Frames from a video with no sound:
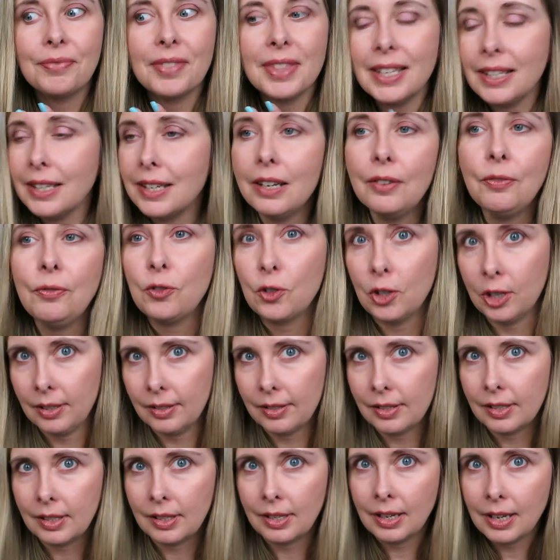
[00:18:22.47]
The
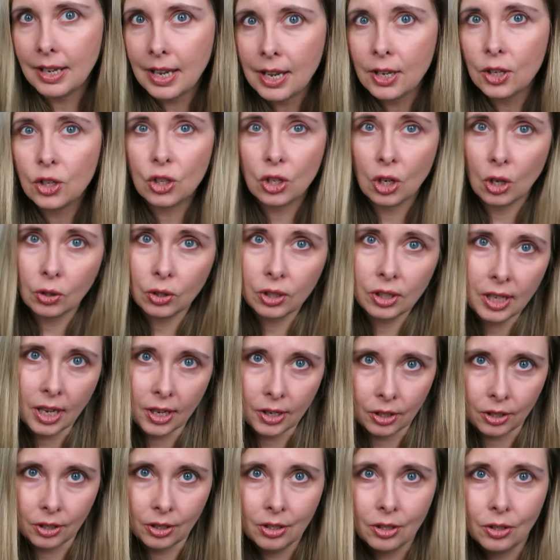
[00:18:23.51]
difference is so
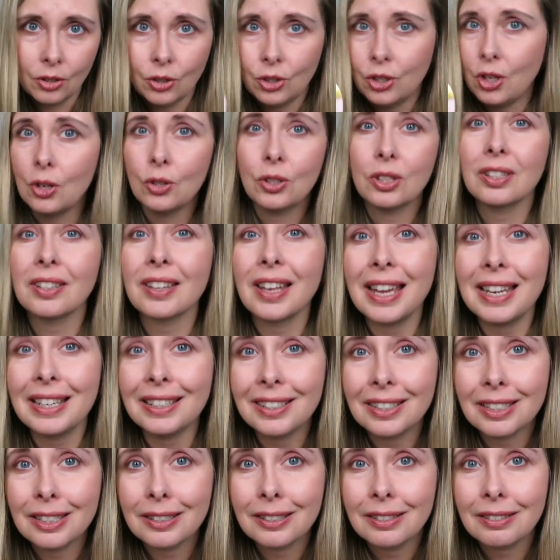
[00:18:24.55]
subtle, so
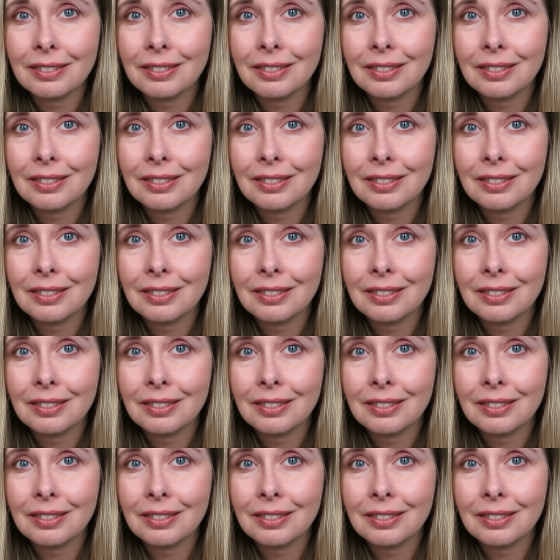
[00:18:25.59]
slight.